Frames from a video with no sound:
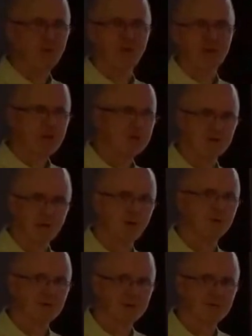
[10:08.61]
you only use
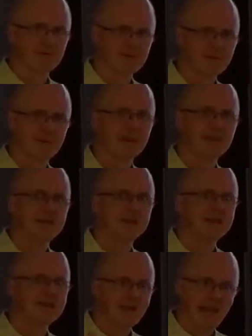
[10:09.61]
those
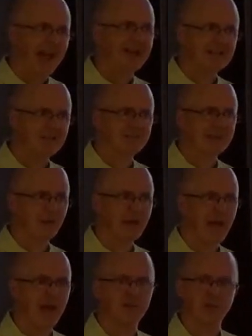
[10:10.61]
axioms that we
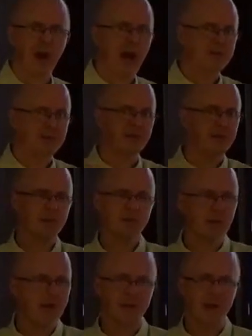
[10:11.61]
have. Perhaps if you
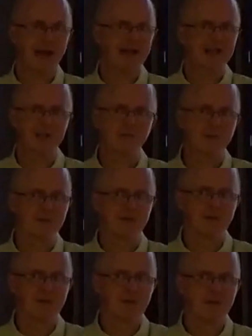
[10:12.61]
use other axioms
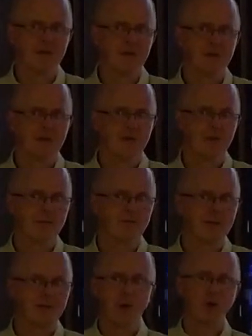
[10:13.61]

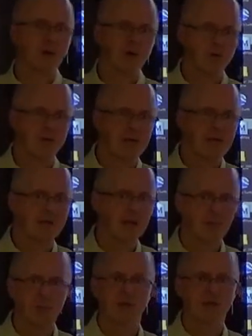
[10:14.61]
that don't include the
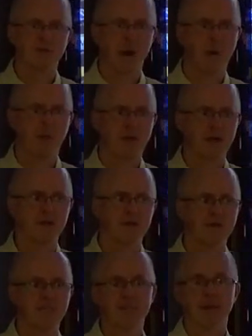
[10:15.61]
completeness property,
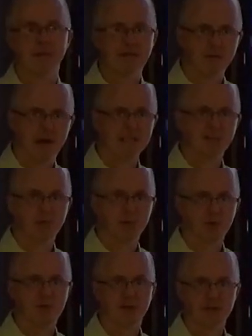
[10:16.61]
maybe it's possible to
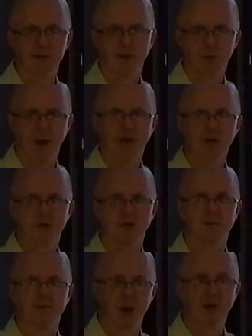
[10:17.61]
prove this about the
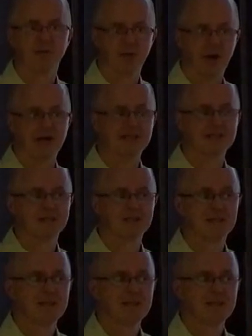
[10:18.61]
rationals. But for us,